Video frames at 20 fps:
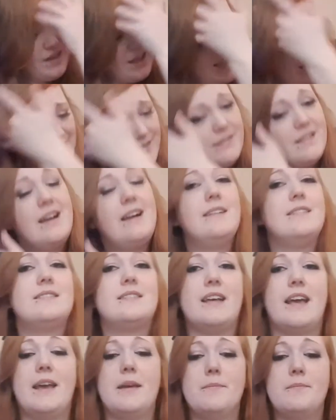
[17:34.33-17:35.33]
And that's
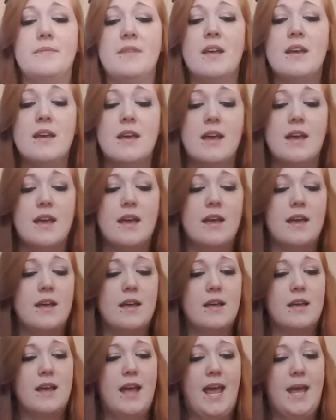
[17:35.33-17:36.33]

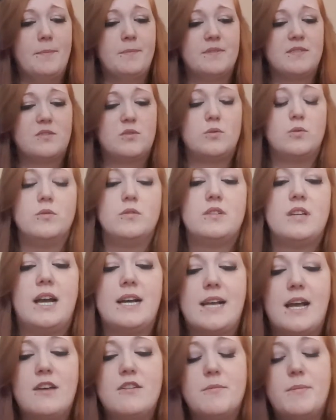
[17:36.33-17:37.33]
episode, I
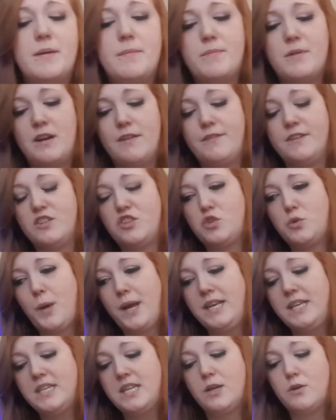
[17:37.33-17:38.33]
can't remember if it's
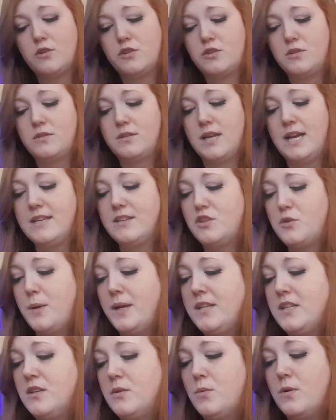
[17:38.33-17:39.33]
20 and
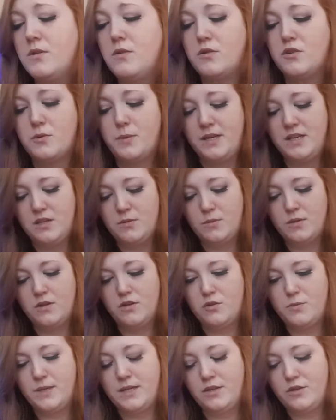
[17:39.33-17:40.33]
21 or 21 and
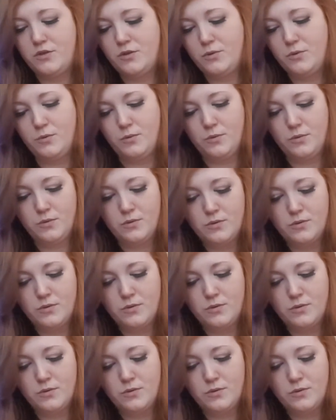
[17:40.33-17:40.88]
22.